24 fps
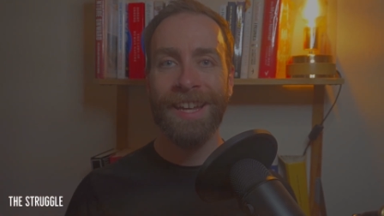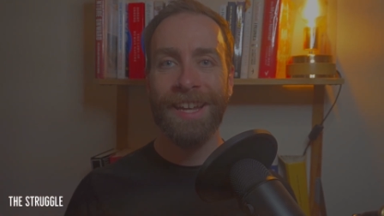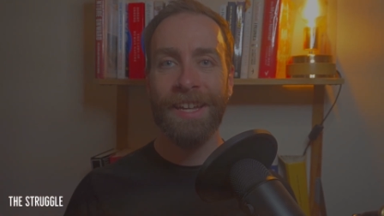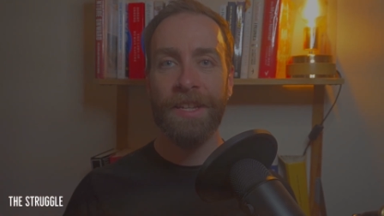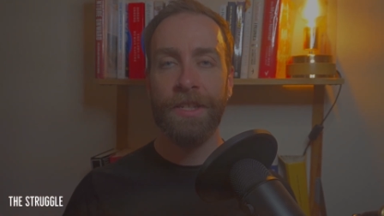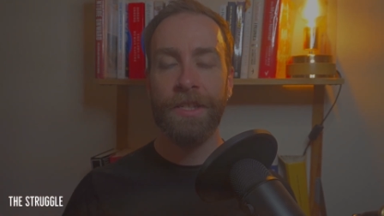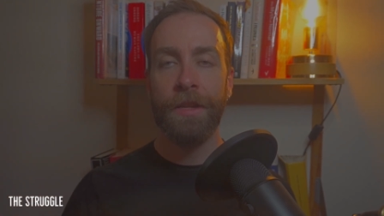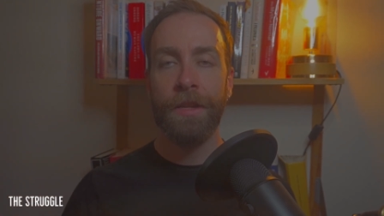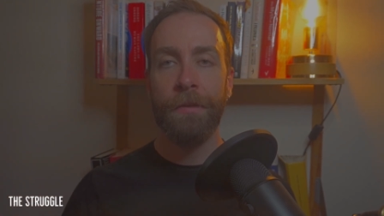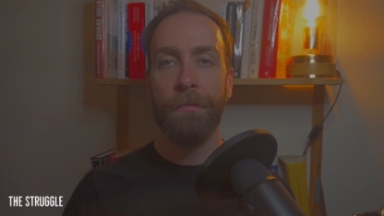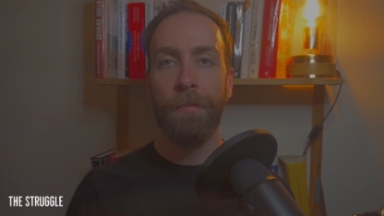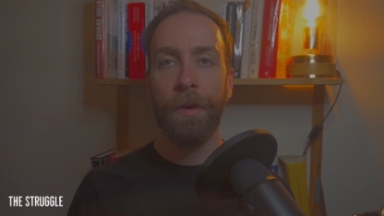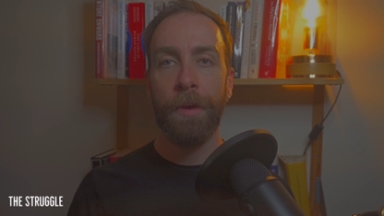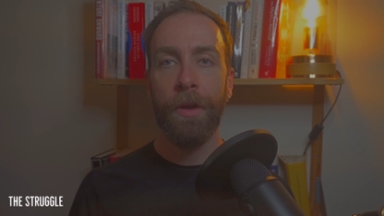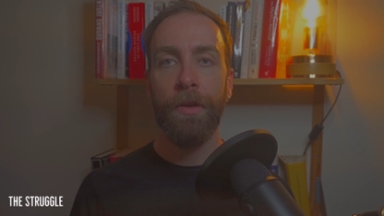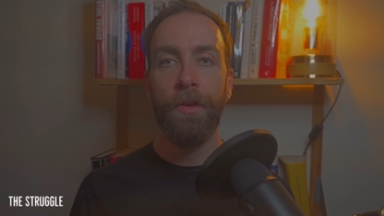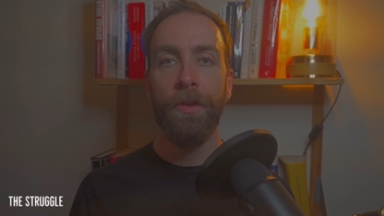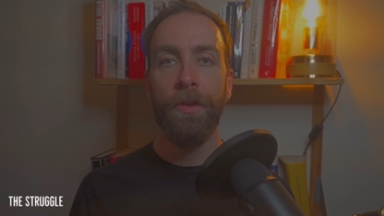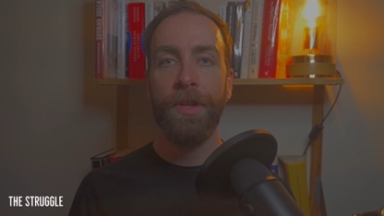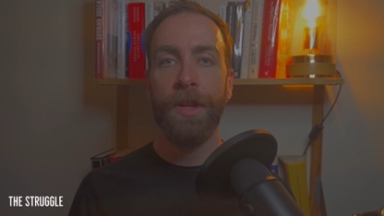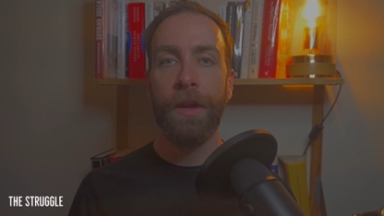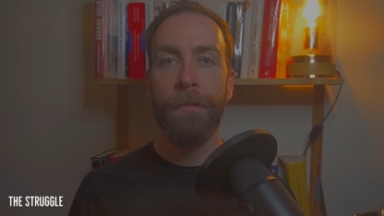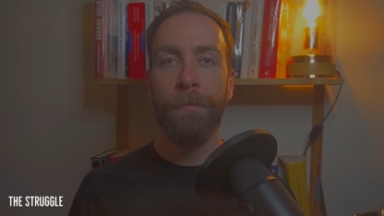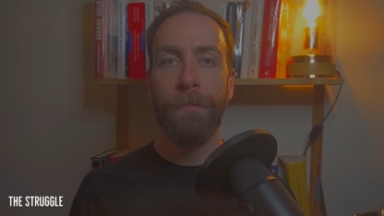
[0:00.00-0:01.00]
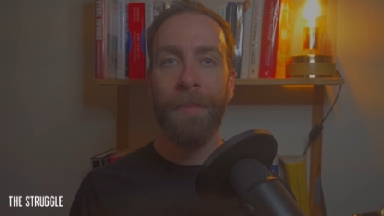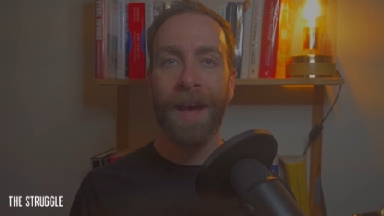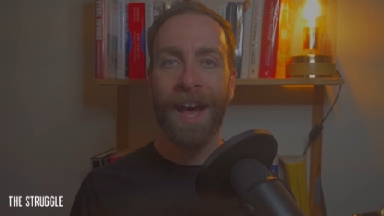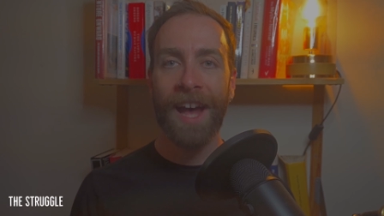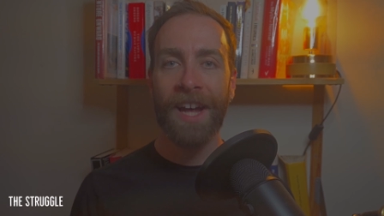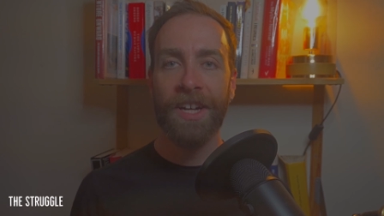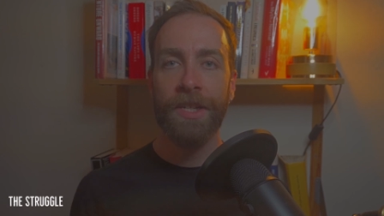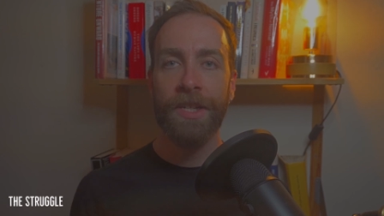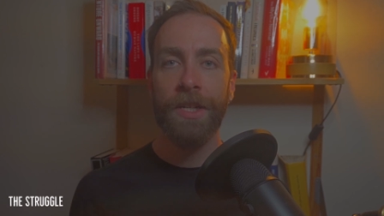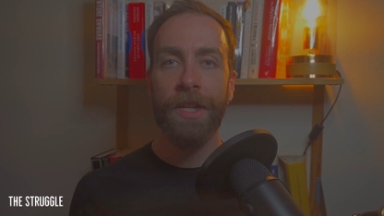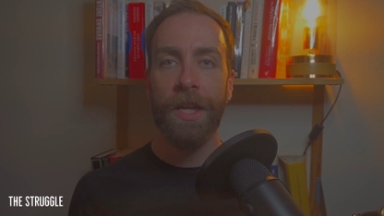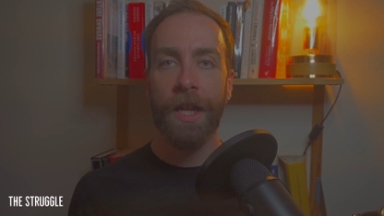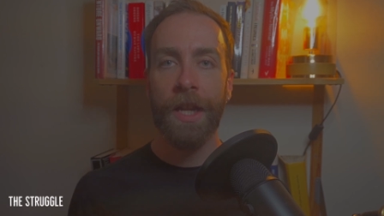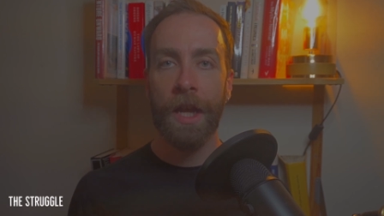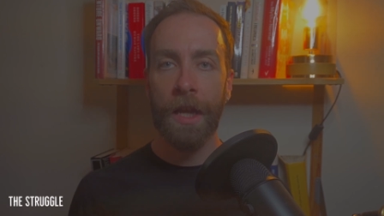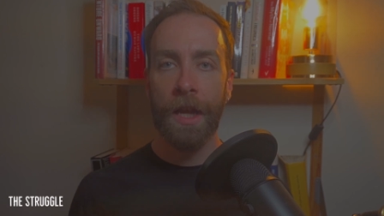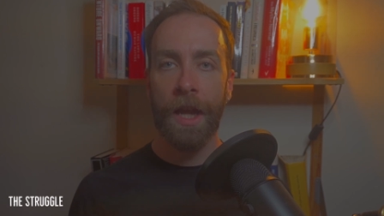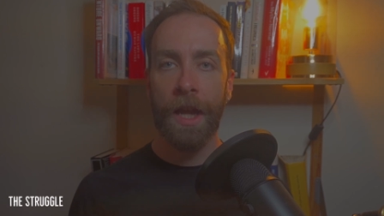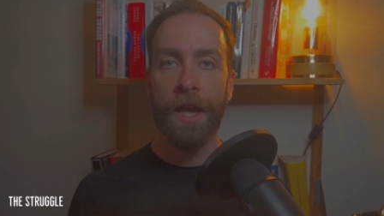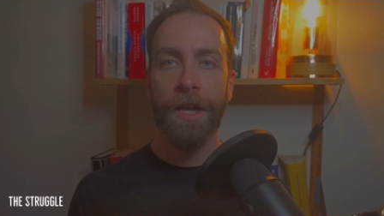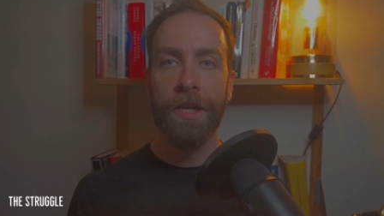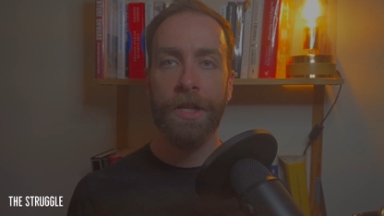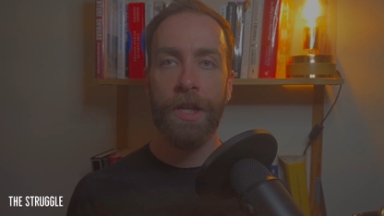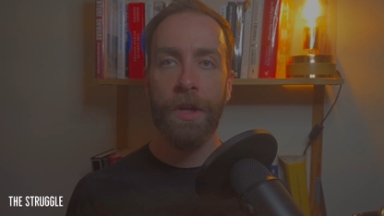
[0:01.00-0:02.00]
is to build compassionate
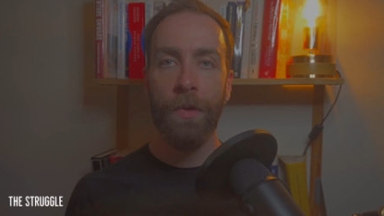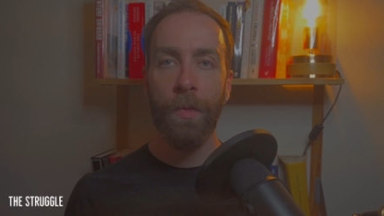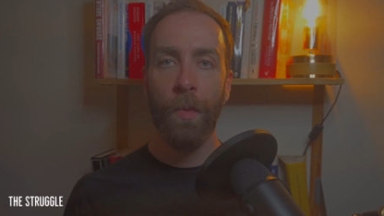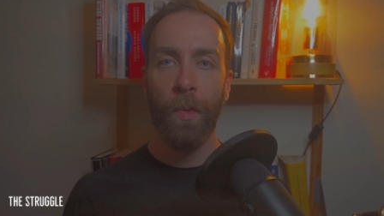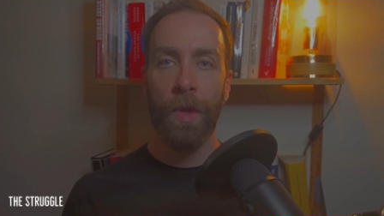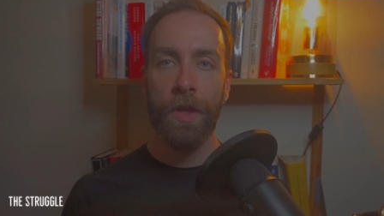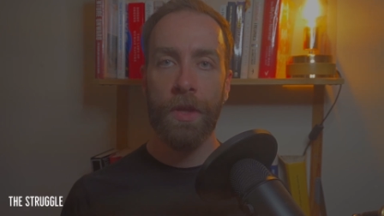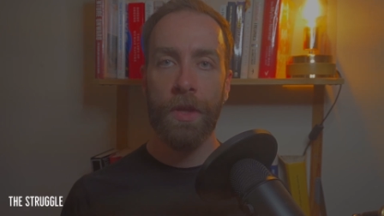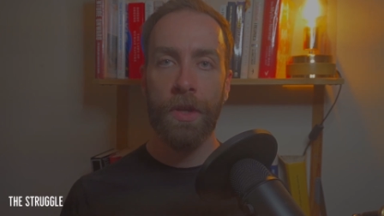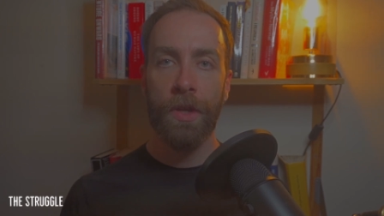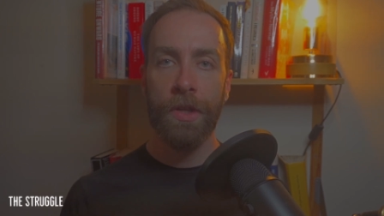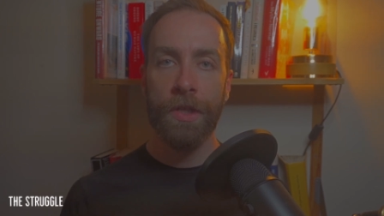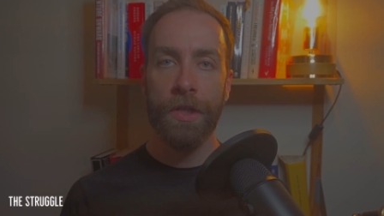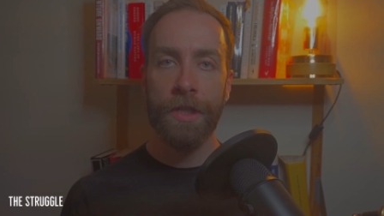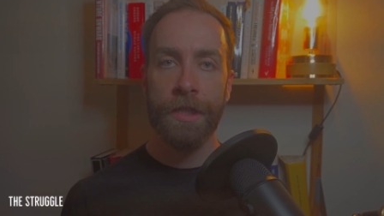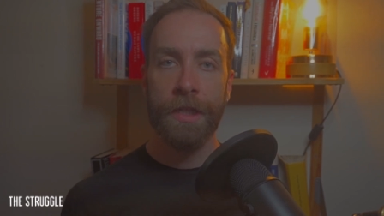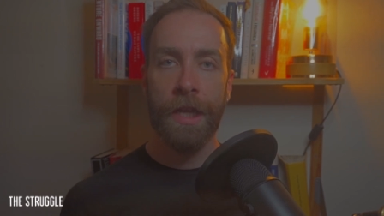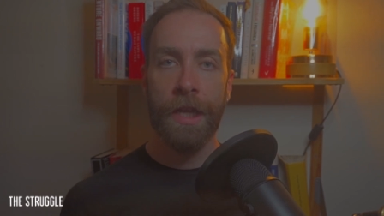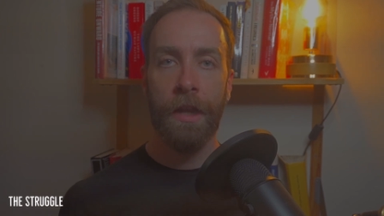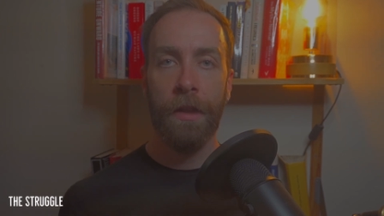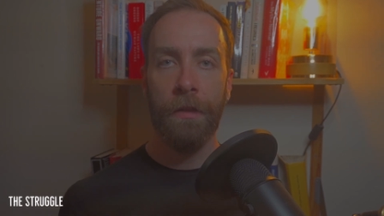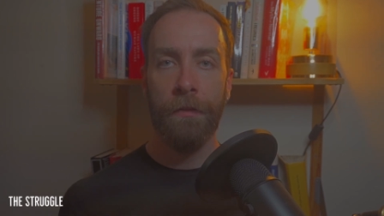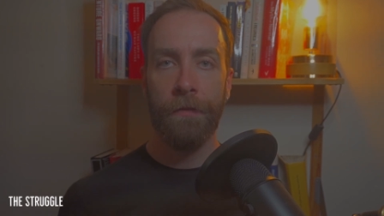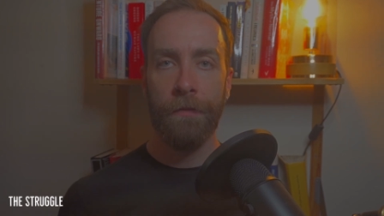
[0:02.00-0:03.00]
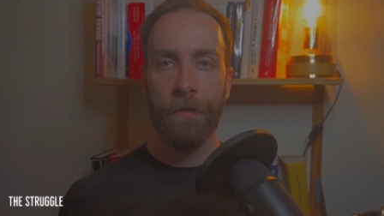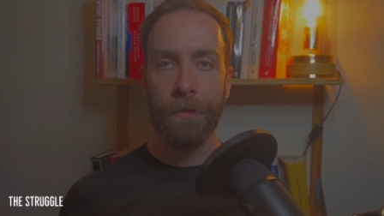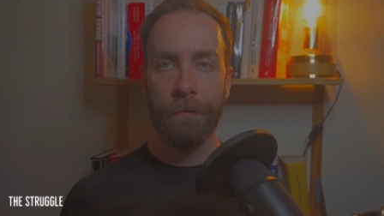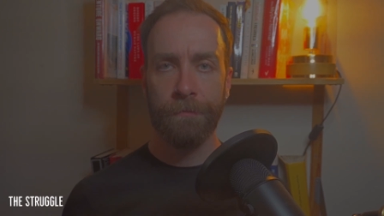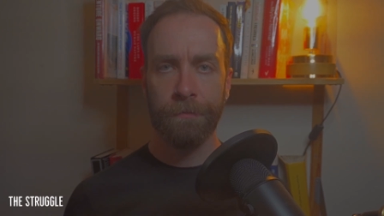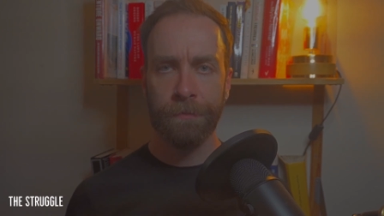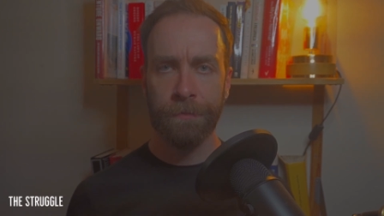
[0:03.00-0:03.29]
connection with yourself.